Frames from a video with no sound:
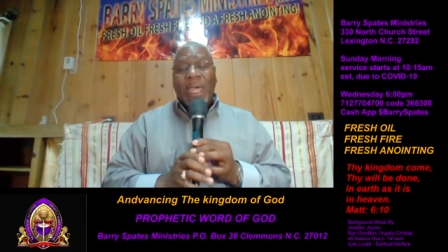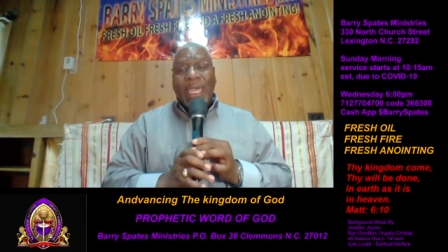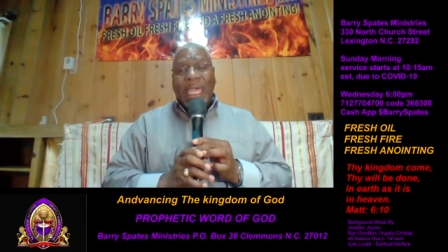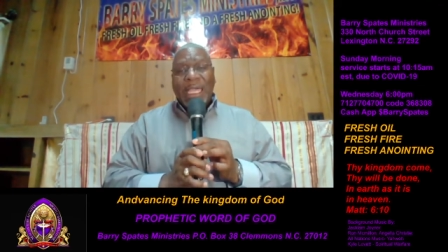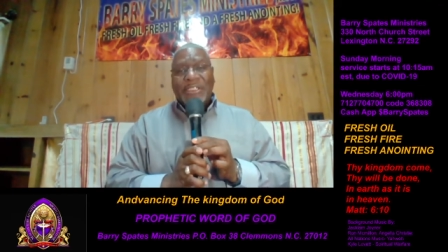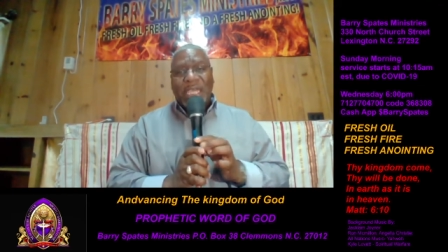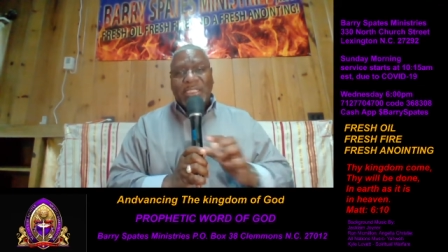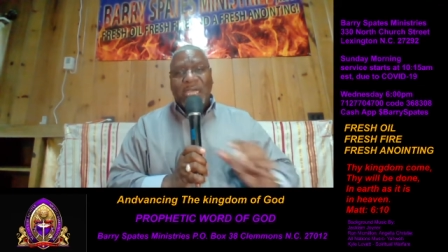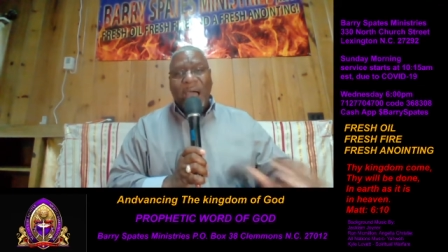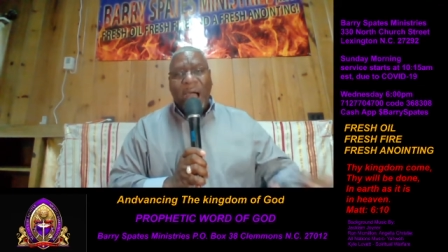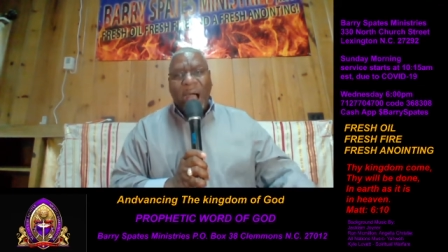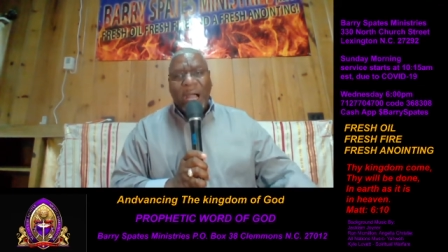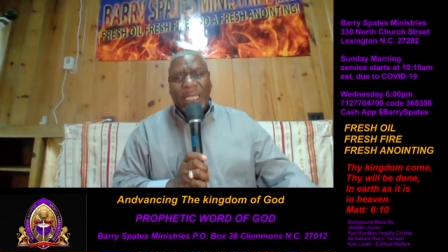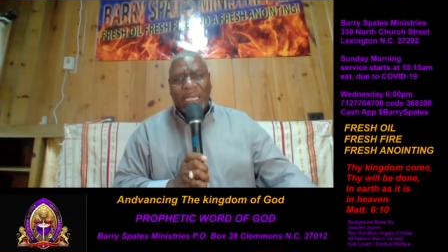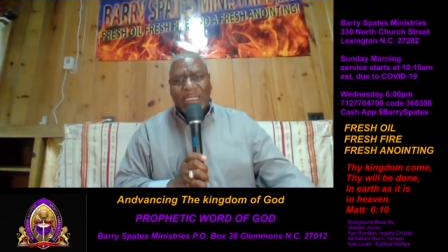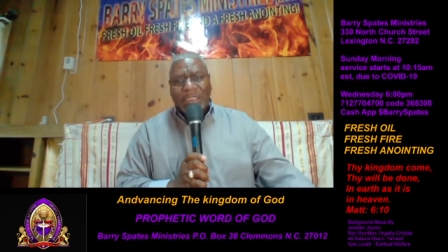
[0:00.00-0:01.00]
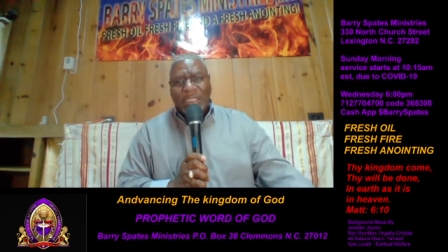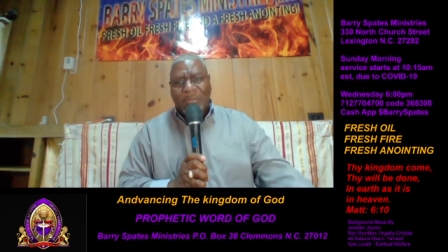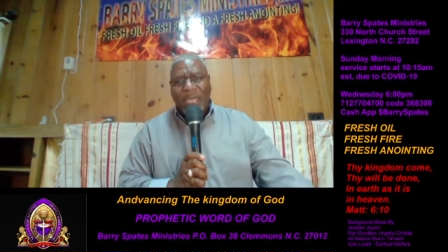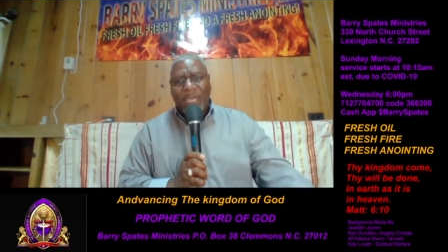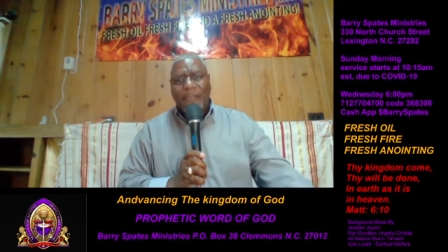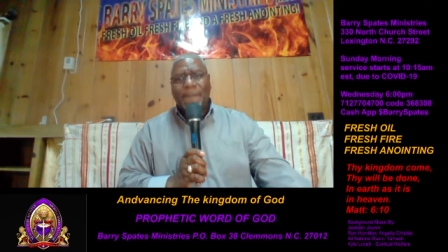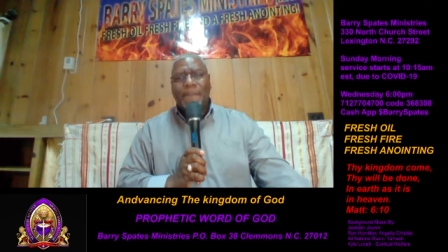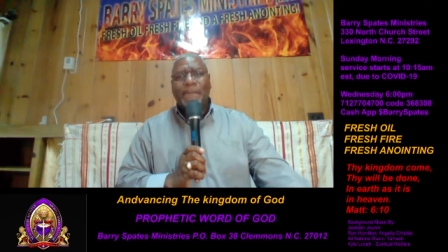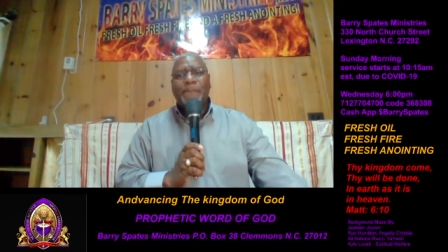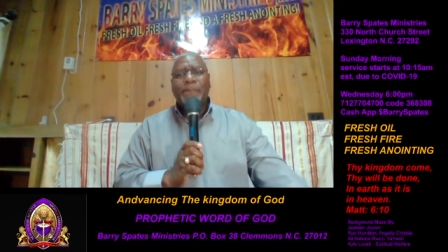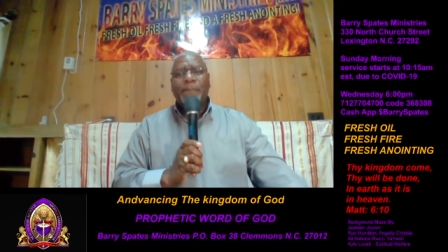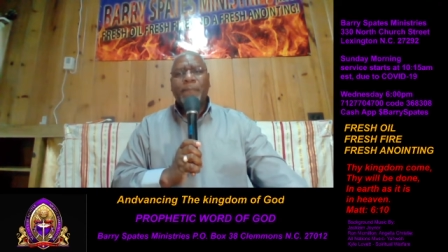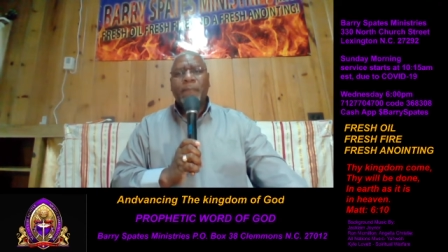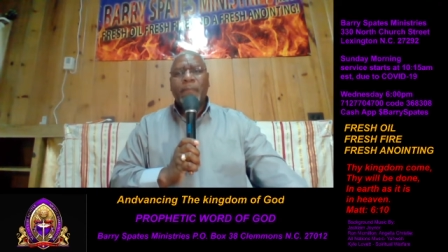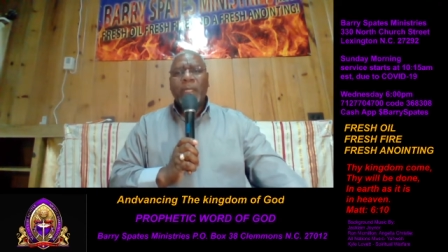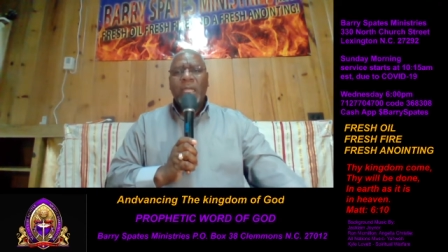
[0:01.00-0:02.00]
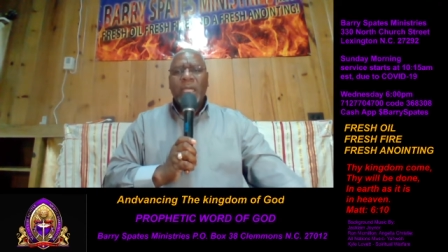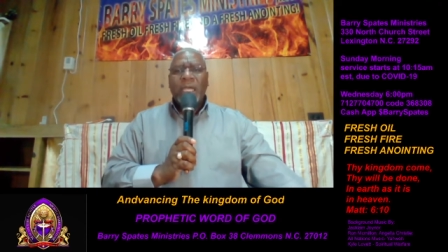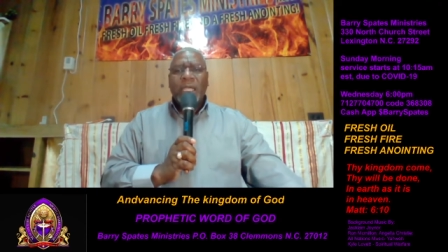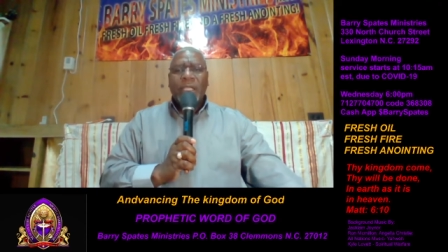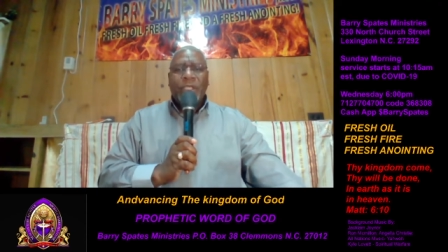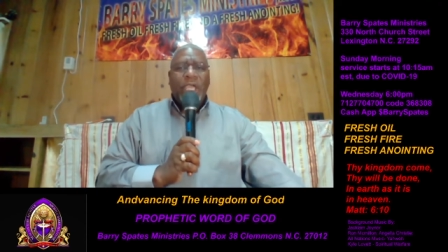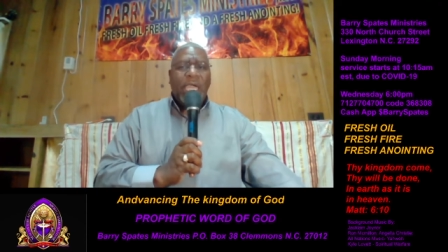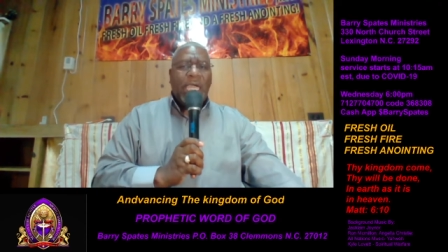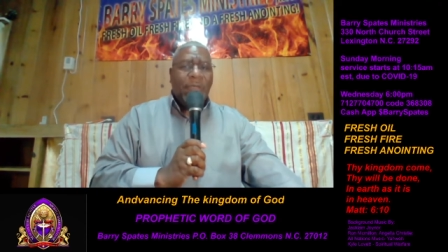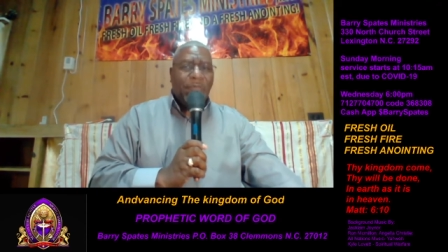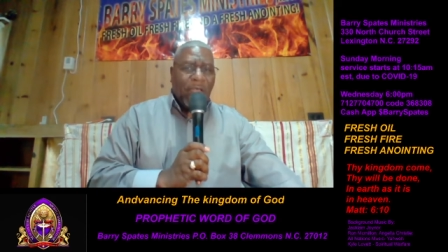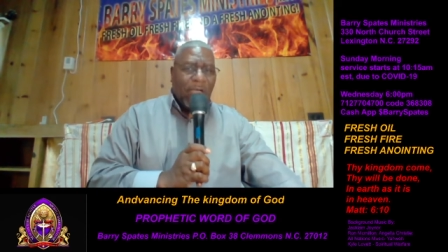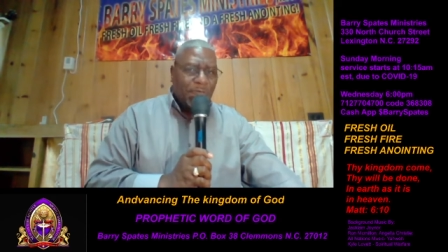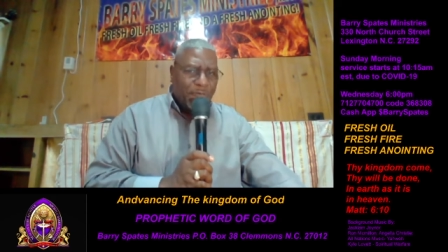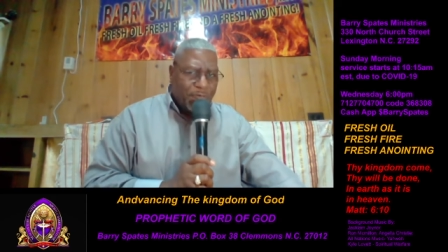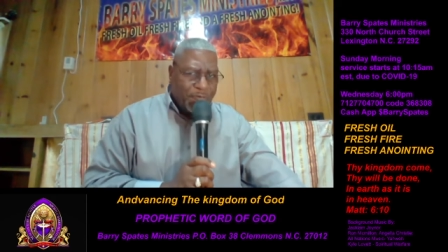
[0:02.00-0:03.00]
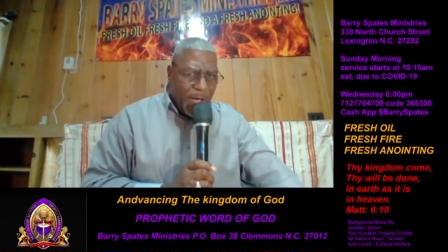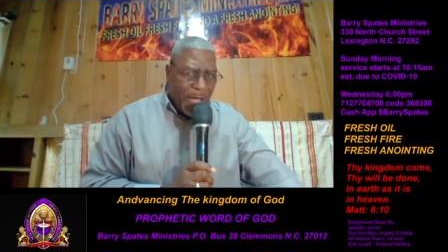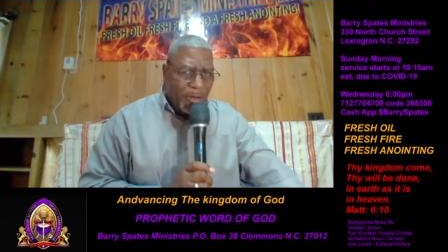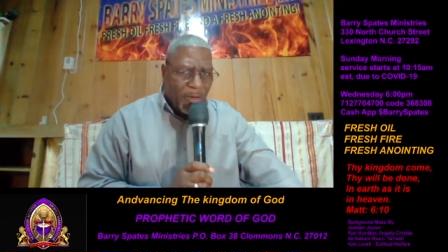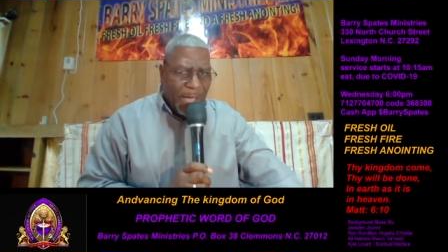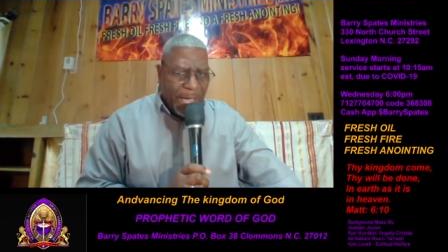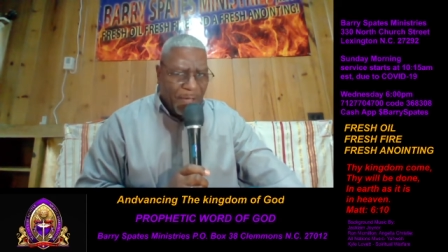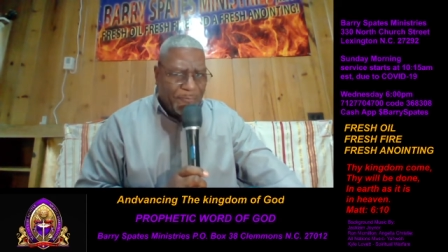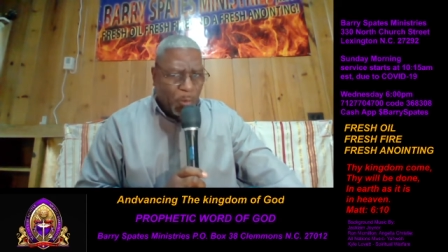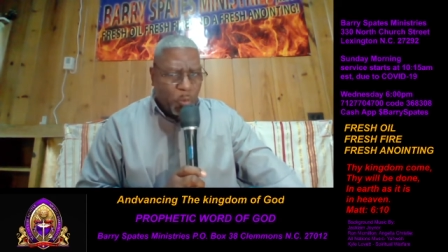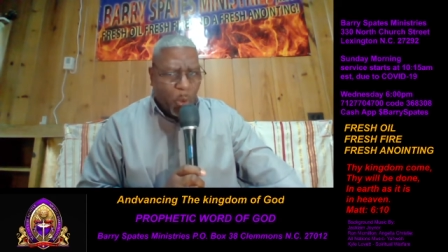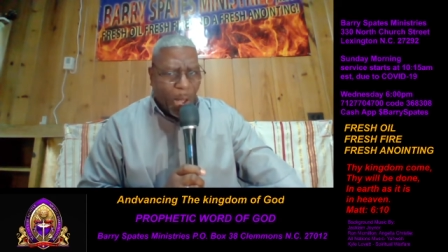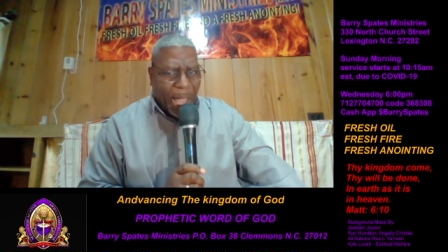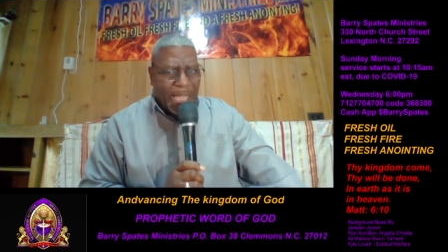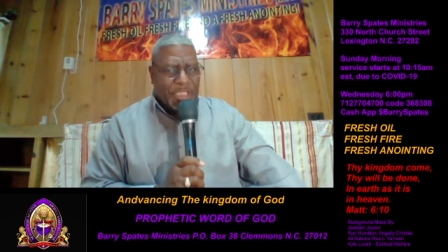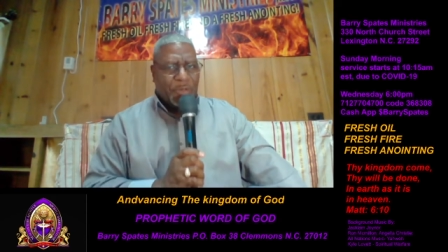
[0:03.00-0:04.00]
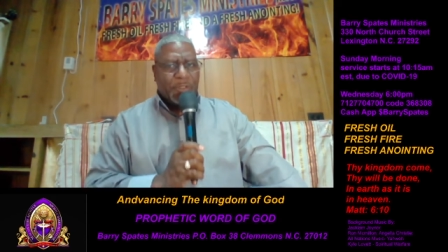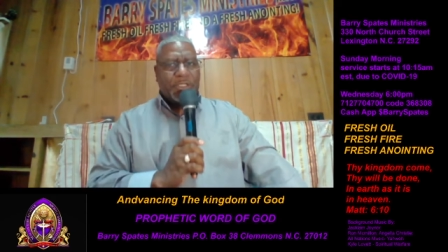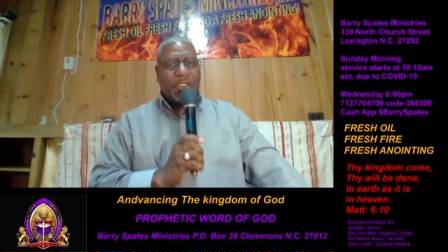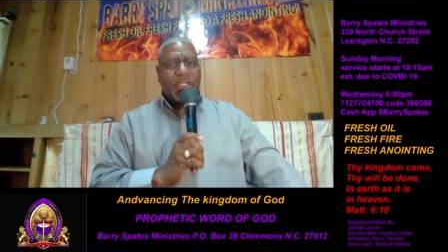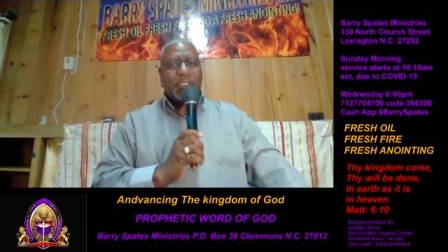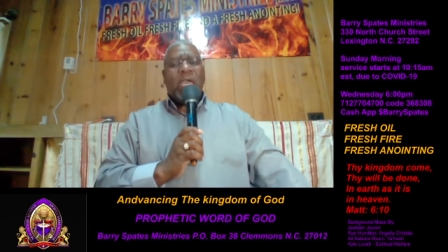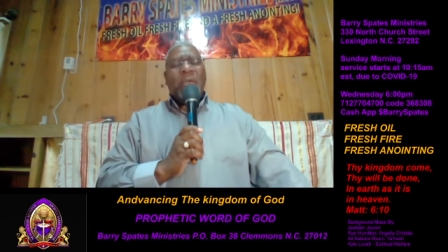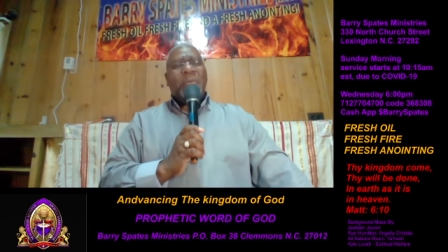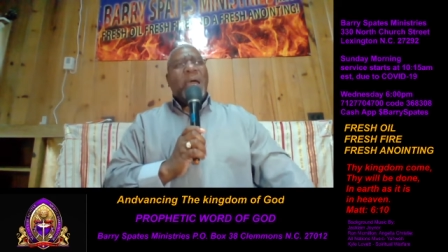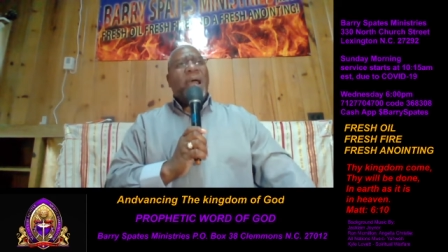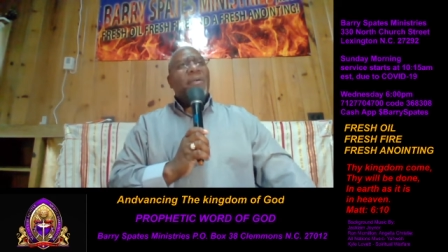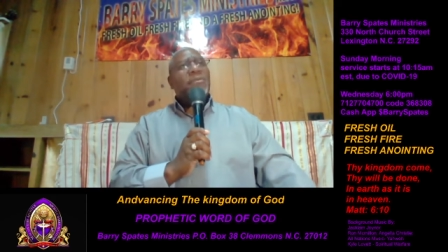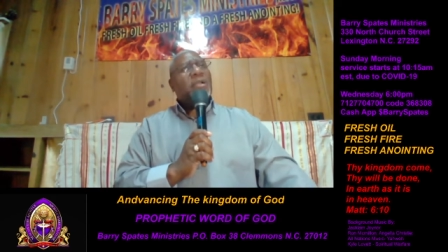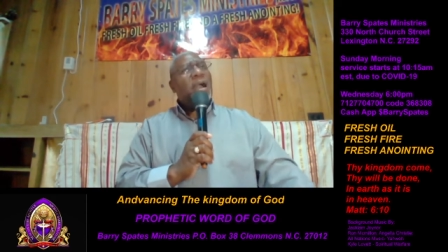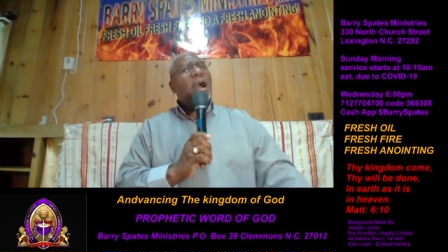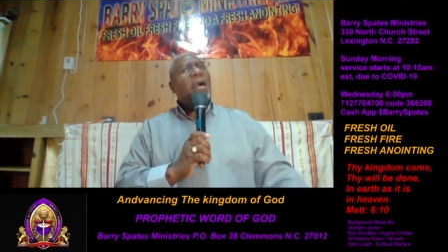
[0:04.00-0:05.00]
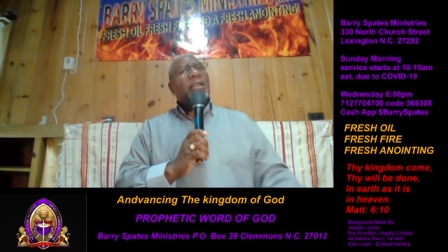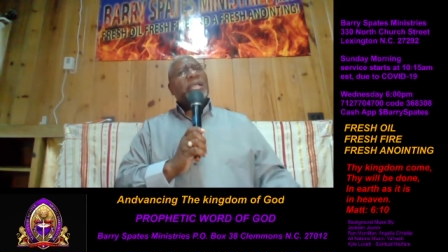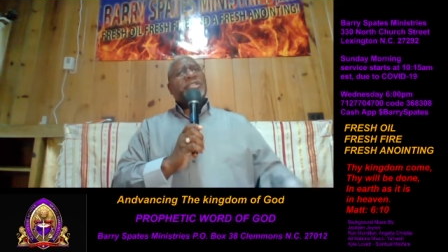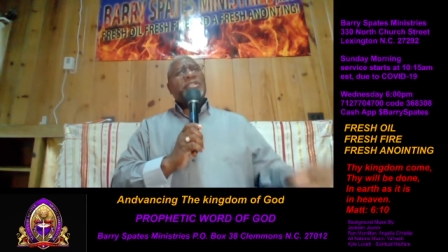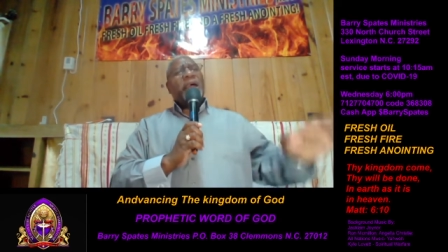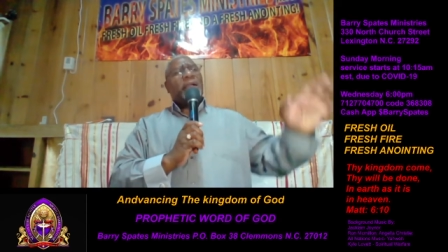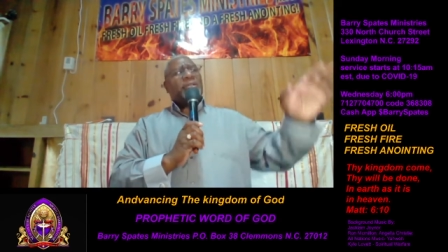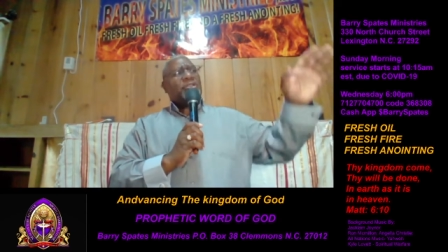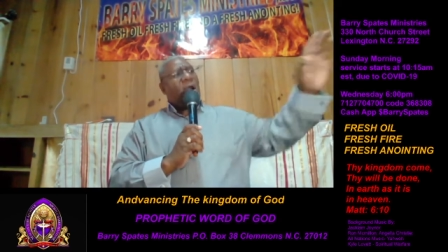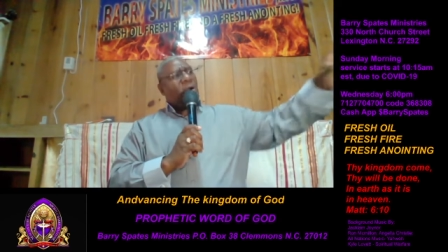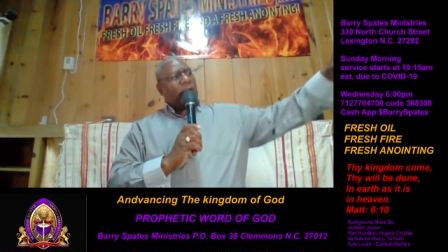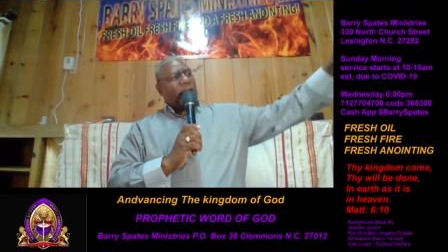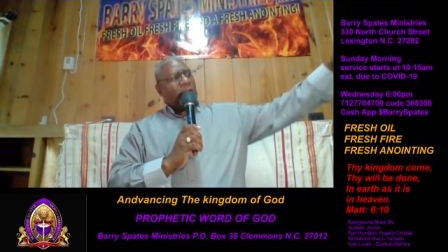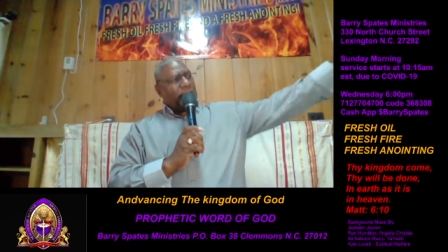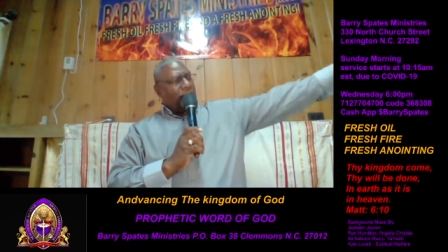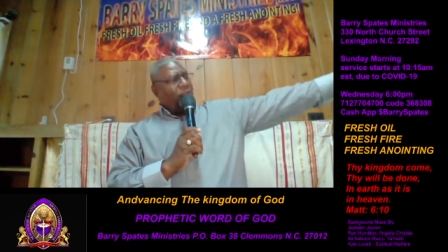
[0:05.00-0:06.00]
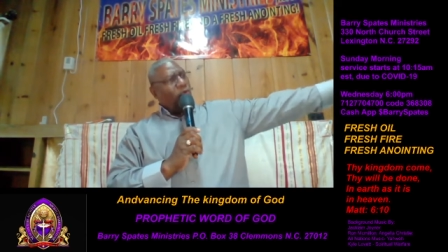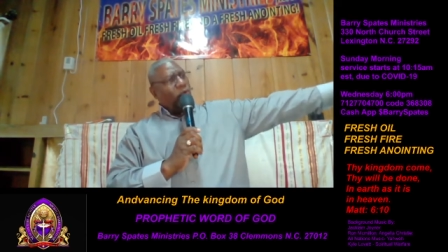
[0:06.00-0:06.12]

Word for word: It says, hearken unto me, ye that follow after righteousness. Now, God is not talking to the